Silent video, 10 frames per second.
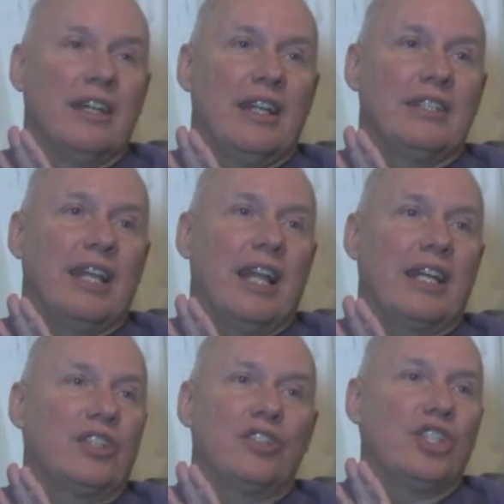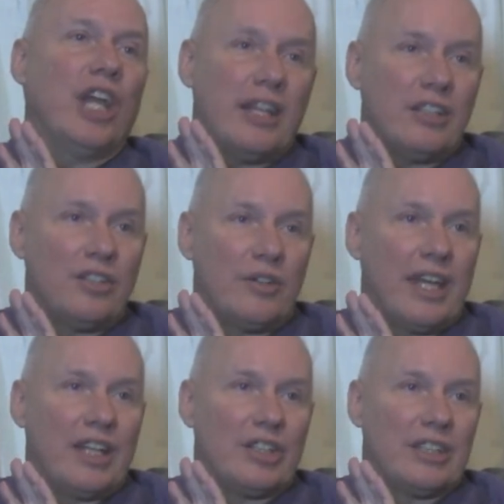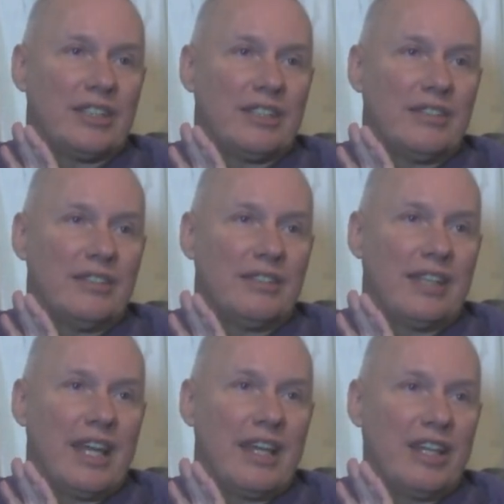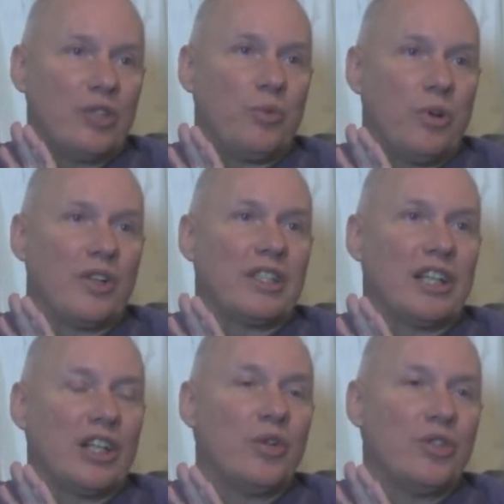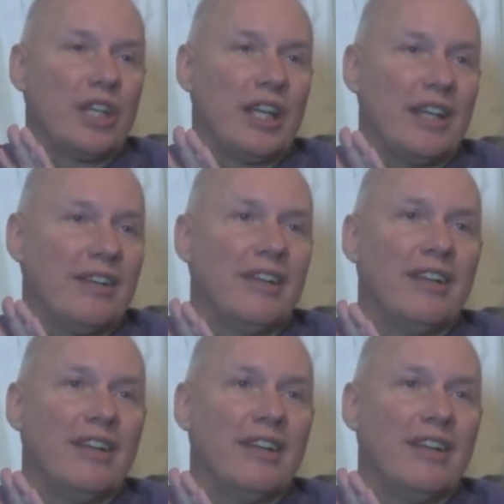It's not like a chant. You can't just say this world is an illusion and